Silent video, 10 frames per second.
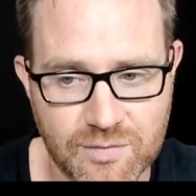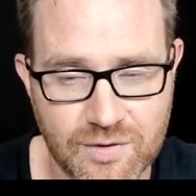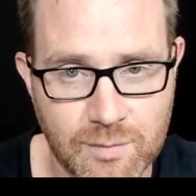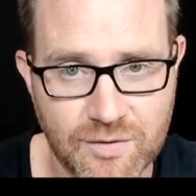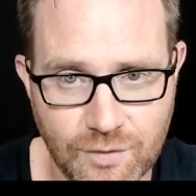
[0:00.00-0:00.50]

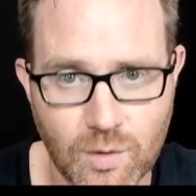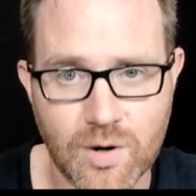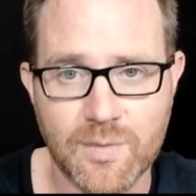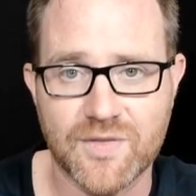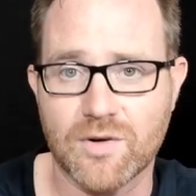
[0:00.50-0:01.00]
from
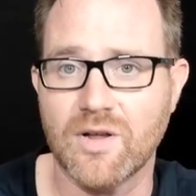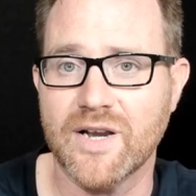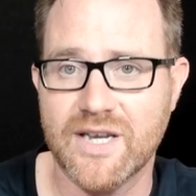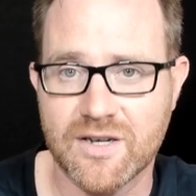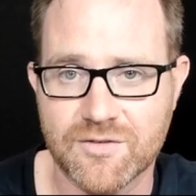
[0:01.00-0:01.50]
before, but they're
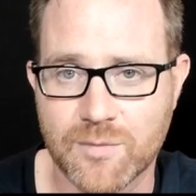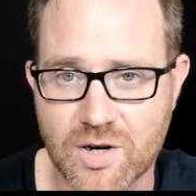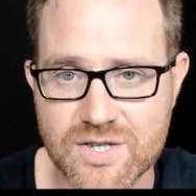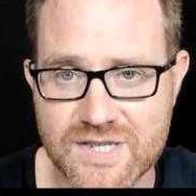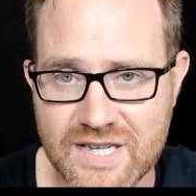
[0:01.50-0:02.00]
logging in from
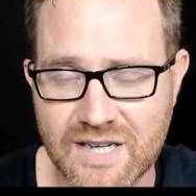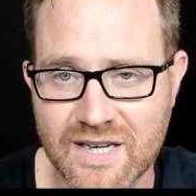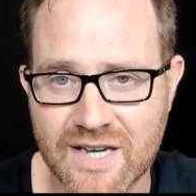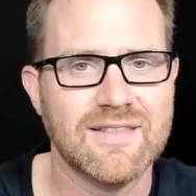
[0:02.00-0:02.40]
Argentina.